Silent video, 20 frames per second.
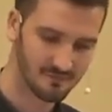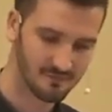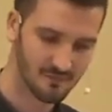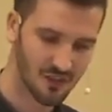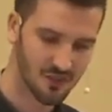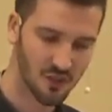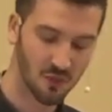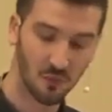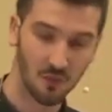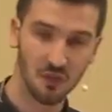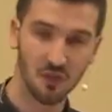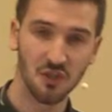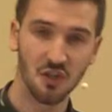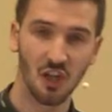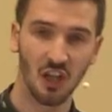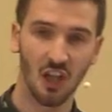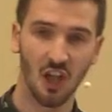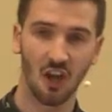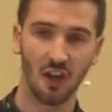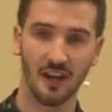And so will you
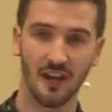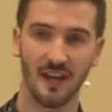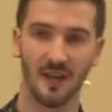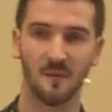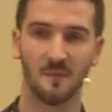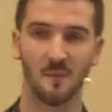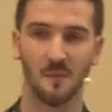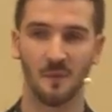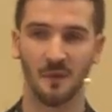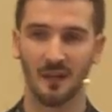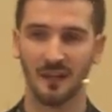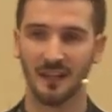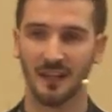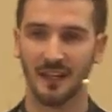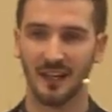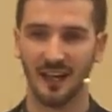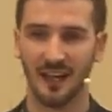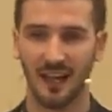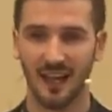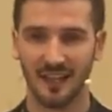allow him
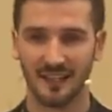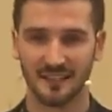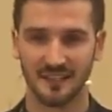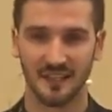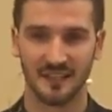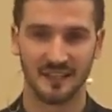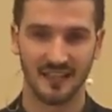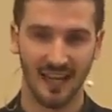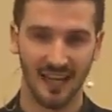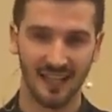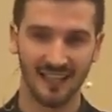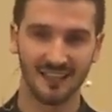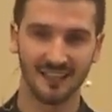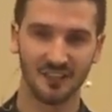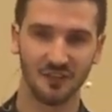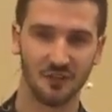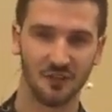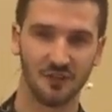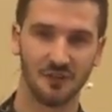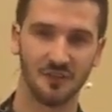to tell
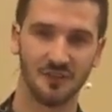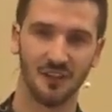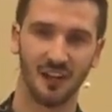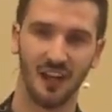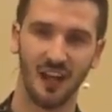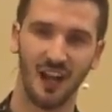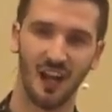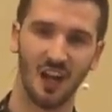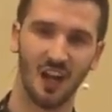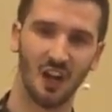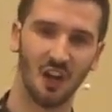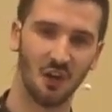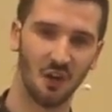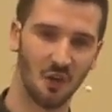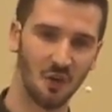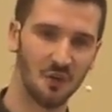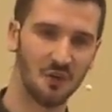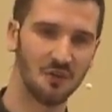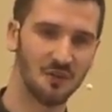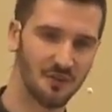you
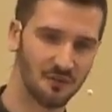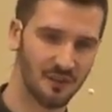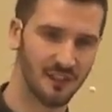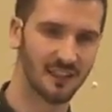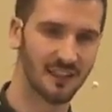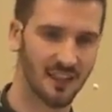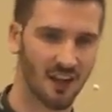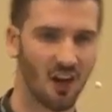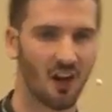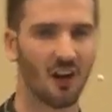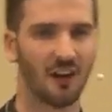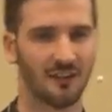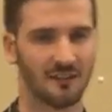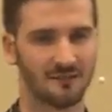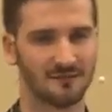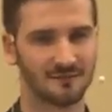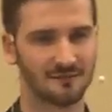who you really are?